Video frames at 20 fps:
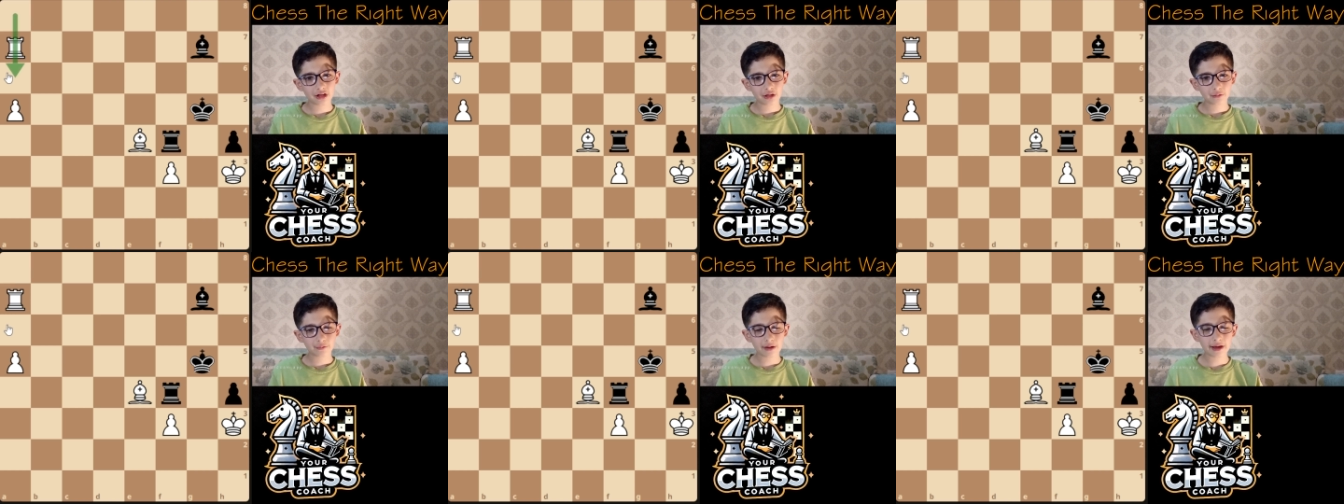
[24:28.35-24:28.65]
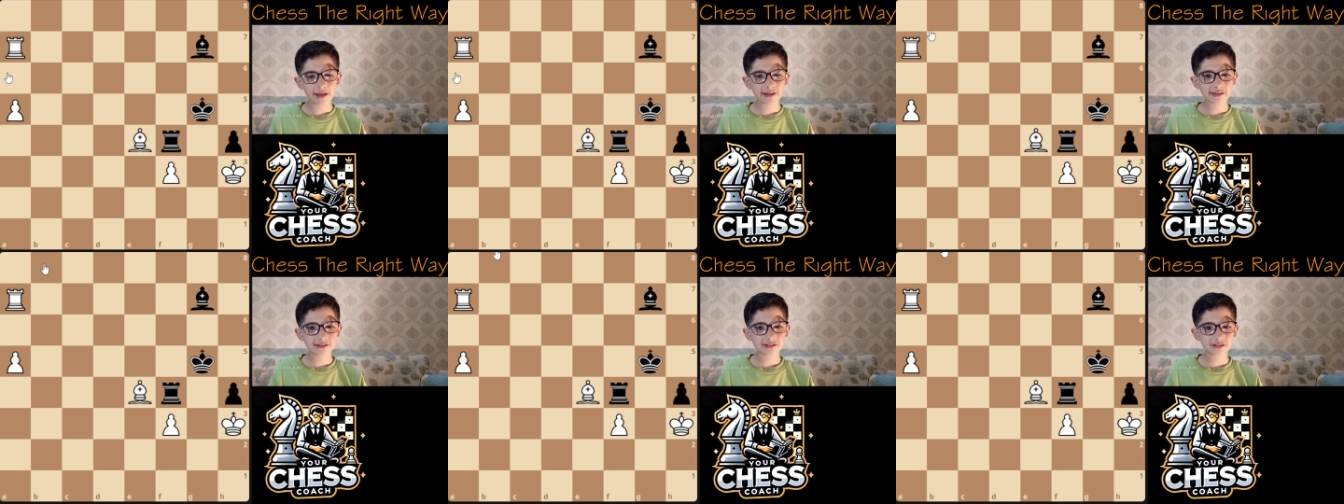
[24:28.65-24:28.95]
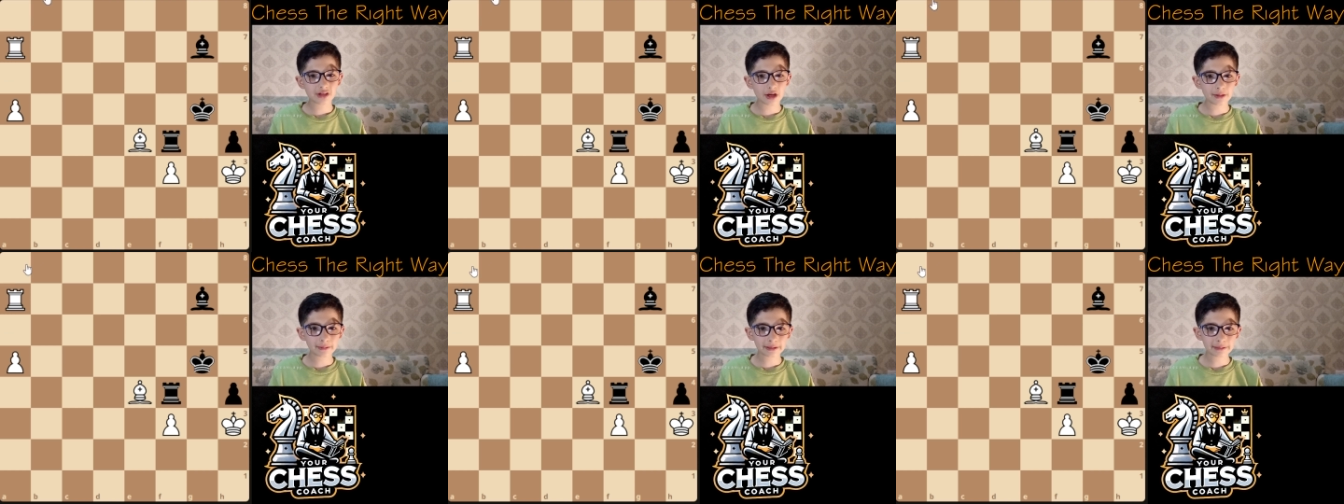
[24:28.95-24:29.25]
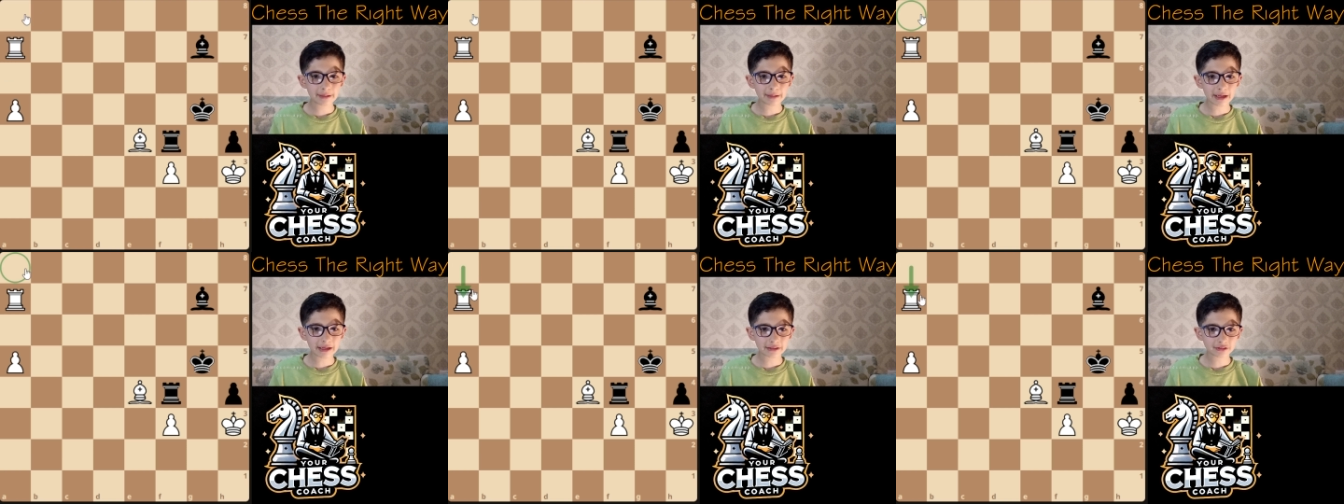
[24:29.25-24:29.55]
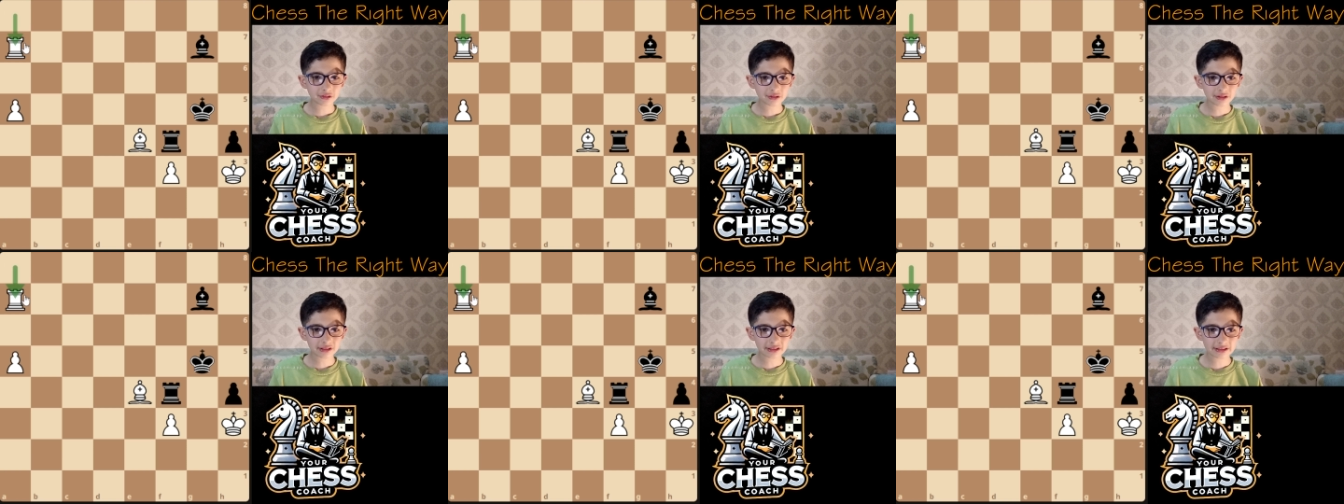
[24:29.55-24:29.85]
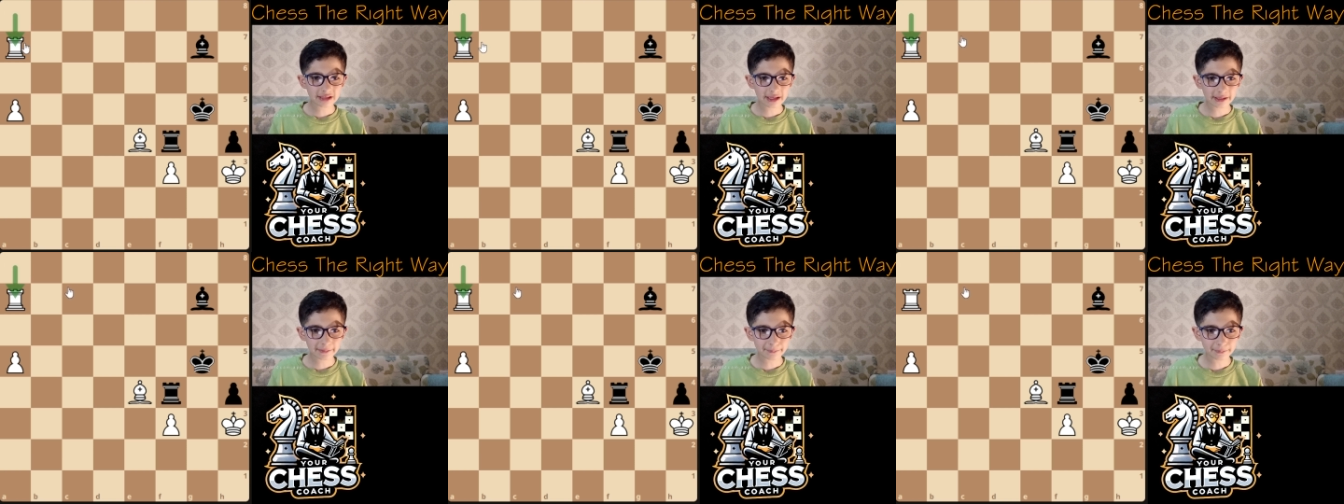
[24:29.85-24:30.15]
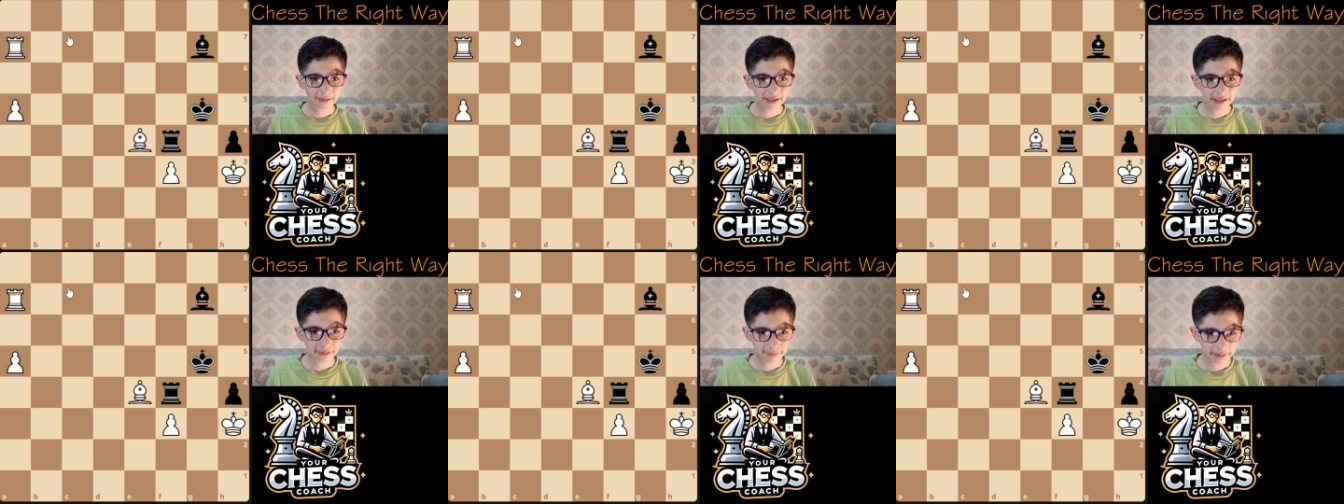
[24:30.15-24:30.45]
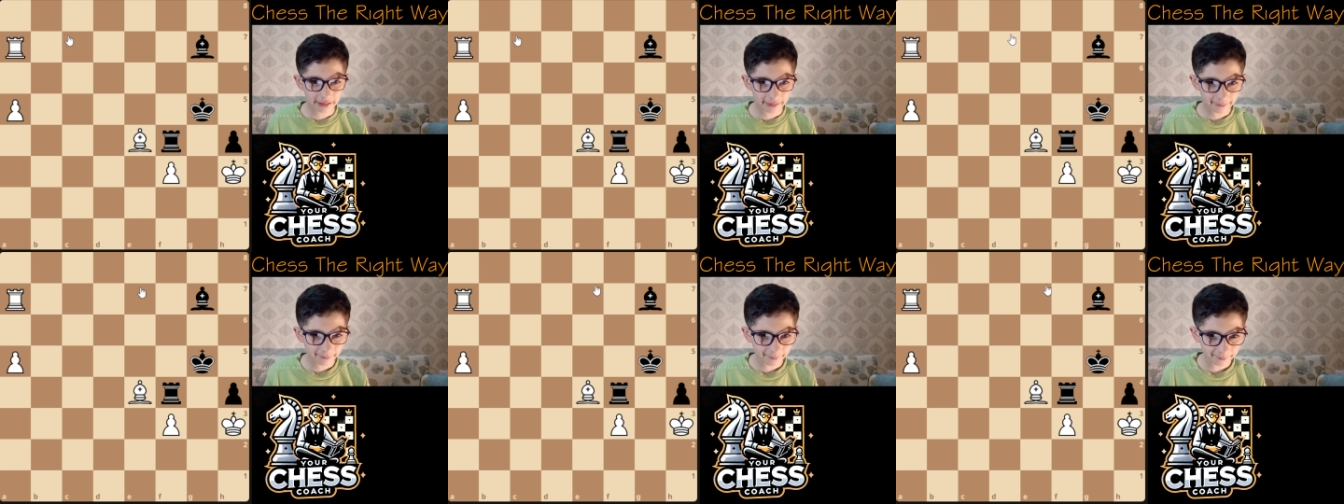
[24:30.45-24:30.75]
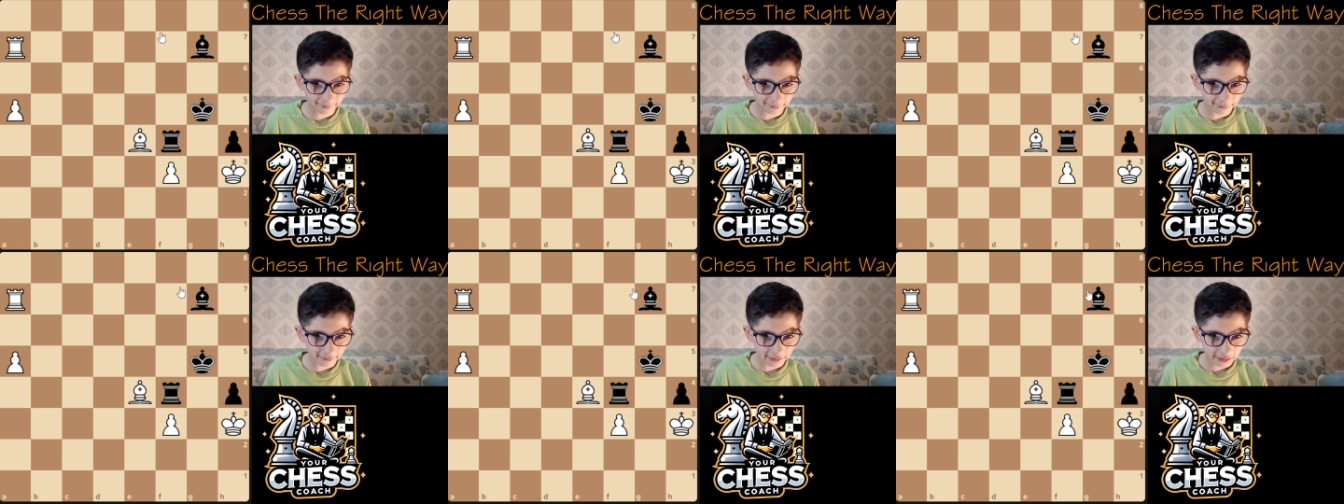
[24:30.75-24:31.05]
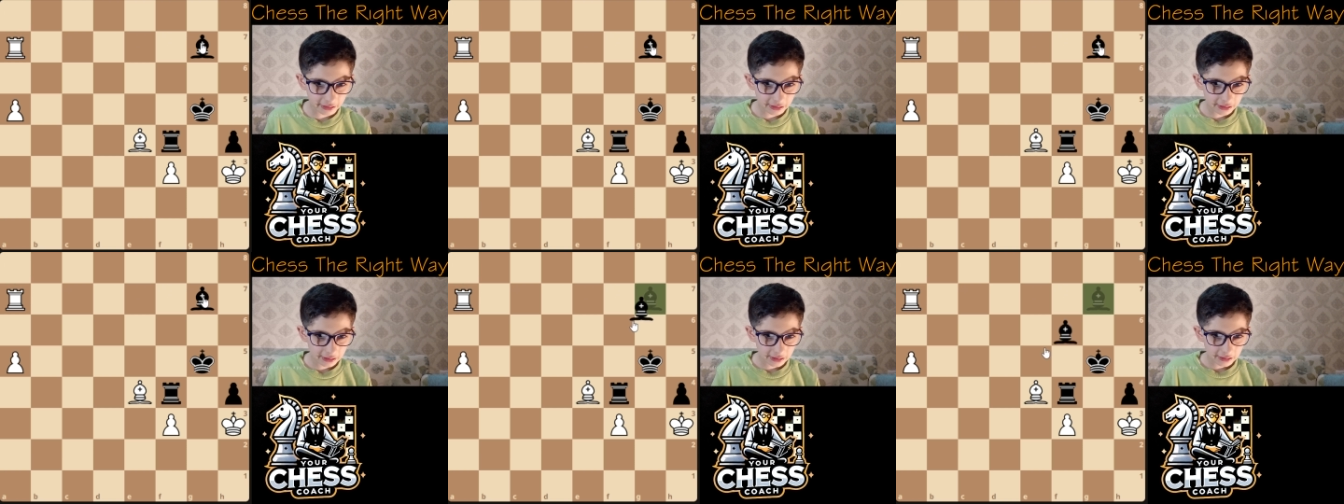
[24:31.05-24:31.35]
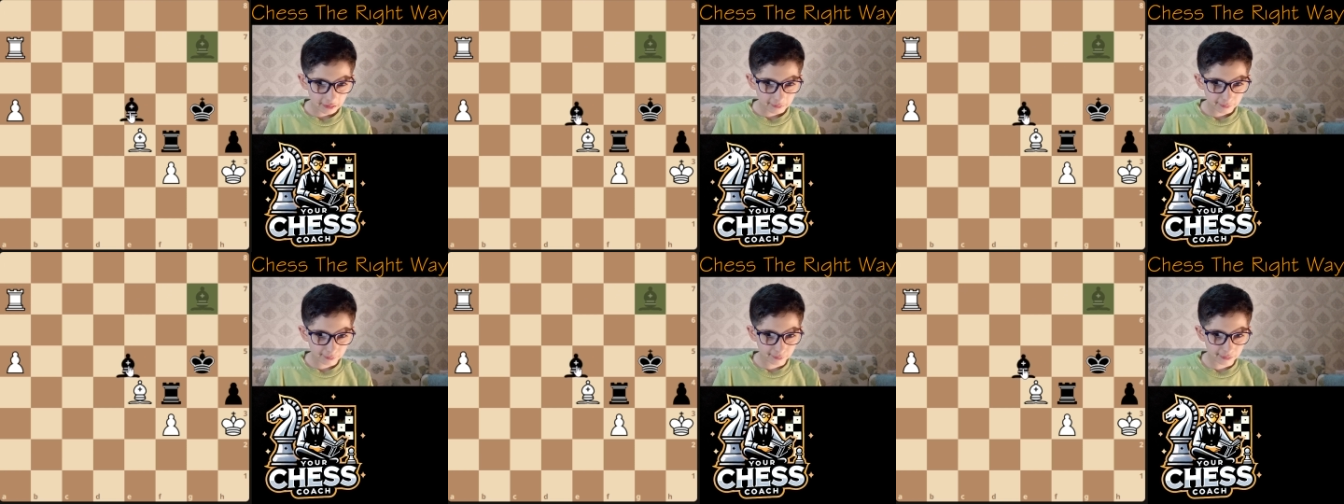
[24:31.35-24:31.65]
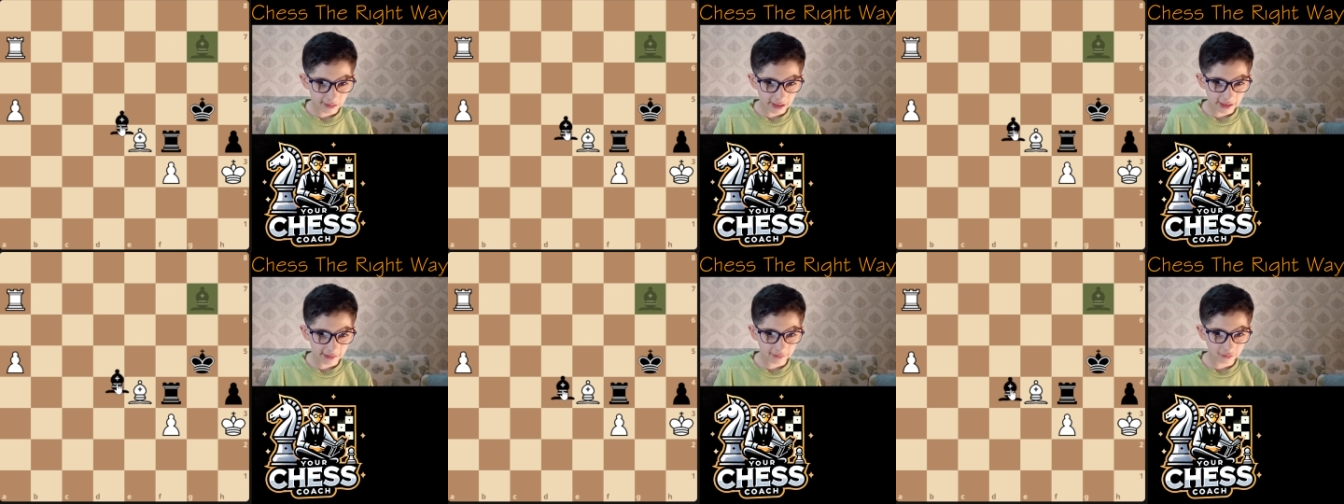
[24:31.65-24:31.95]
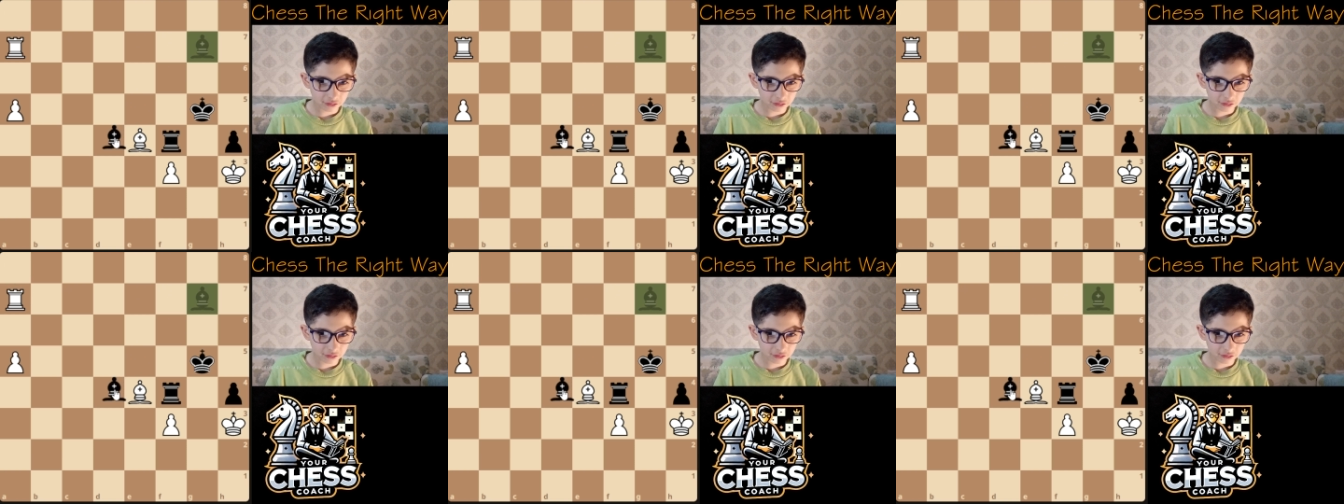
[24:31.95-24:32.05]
White is coming back to the game, baby. Black